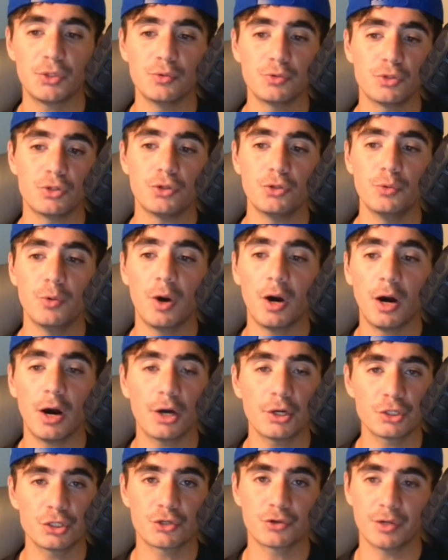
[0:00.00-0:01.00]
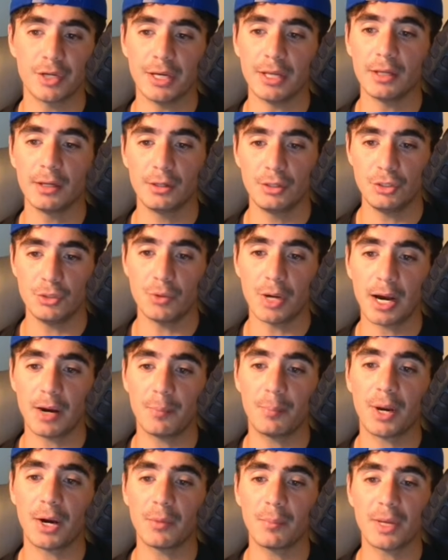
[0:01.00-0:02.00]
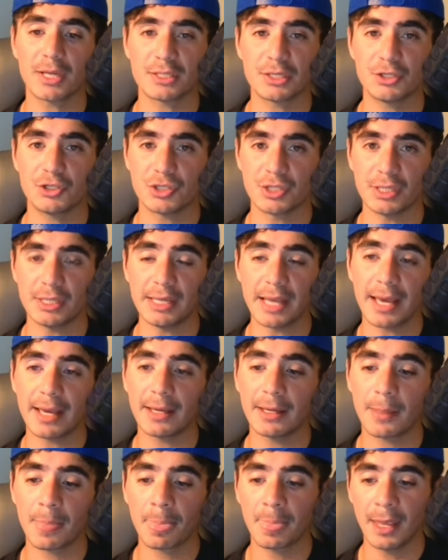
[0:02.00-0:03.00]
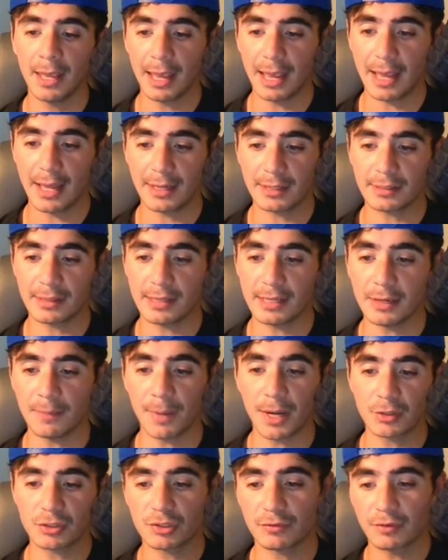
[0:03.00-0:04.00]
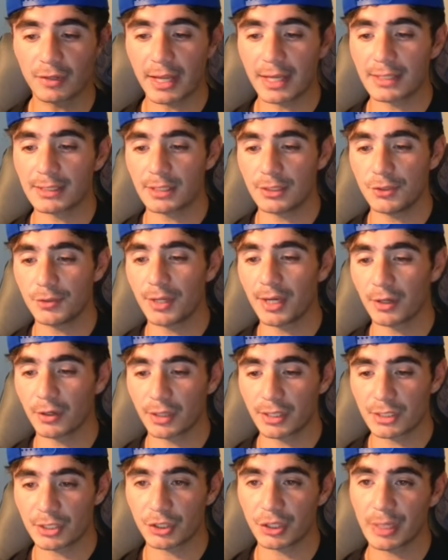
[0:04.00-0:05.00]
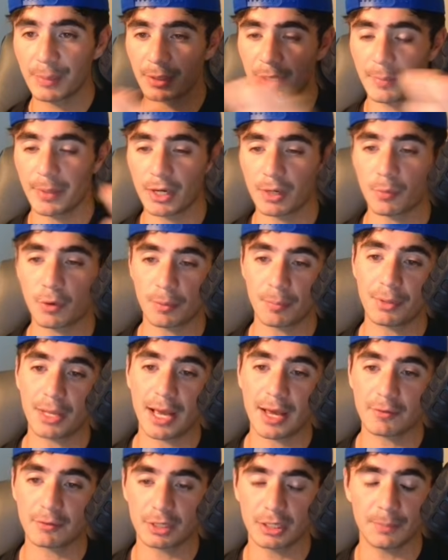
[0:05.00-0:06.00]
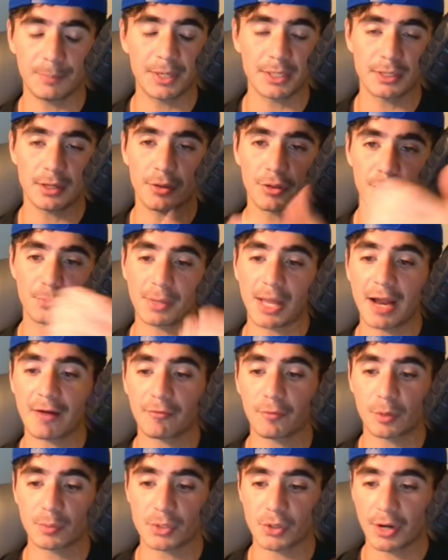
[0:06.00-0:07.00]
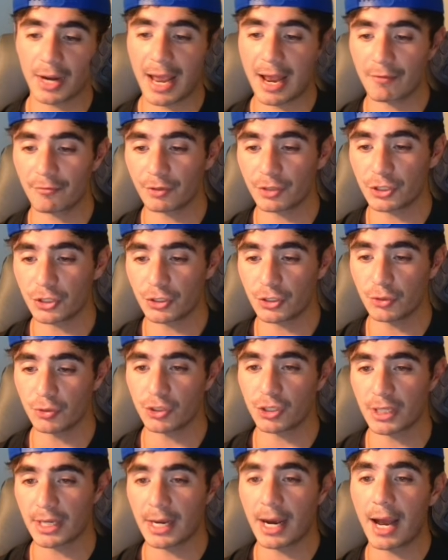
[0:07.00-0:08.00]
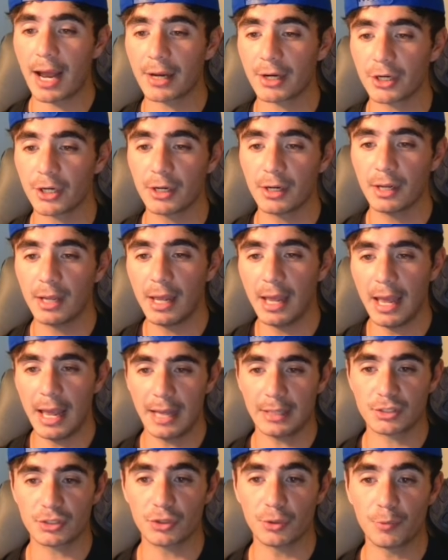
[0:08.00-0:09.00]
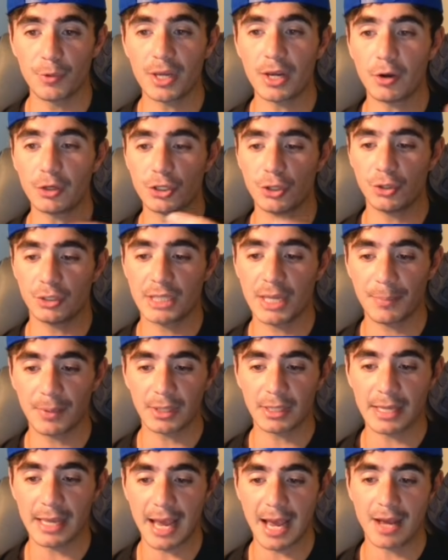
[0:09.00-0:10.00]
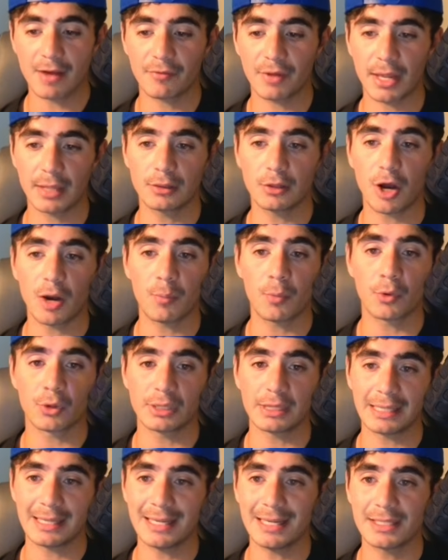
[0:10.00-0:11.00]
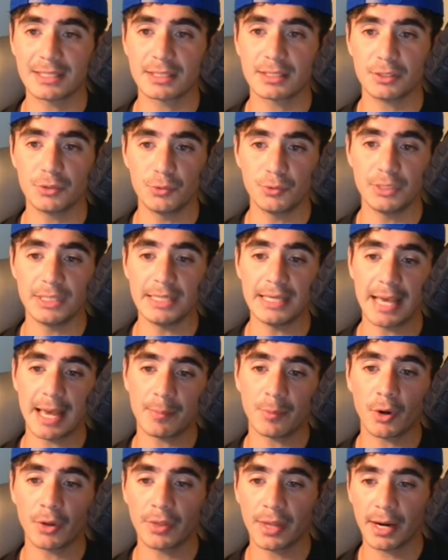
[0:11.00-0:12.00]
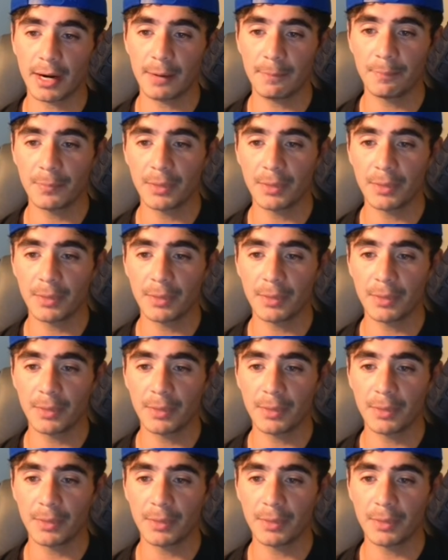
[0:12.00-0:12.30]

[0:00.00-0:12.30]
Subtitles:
200 new outbound messages a day. And the amount of likes that you get on Instagram compared to other platforms on average is usually higher. And so you typically have a lot more leads to DM on there,